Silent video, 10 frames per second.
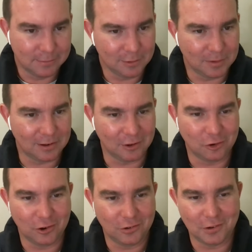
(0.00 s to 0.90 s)
A little bit like
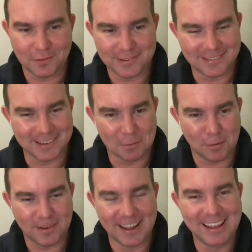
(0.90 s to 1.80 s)
church services at the
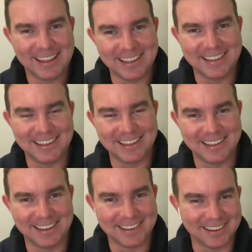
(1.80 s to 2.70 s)

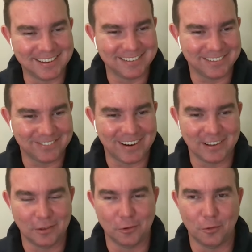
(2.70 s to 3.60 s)
moment. Just
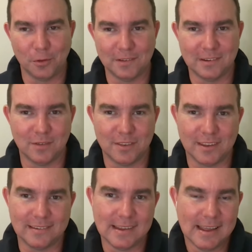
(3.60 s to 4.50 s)
rattling through all these different
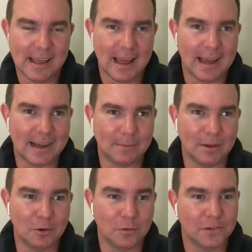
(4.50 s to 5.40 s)
things.
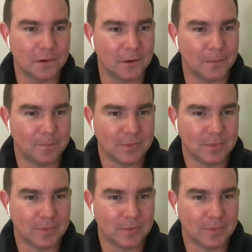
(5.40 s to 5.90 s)
And also,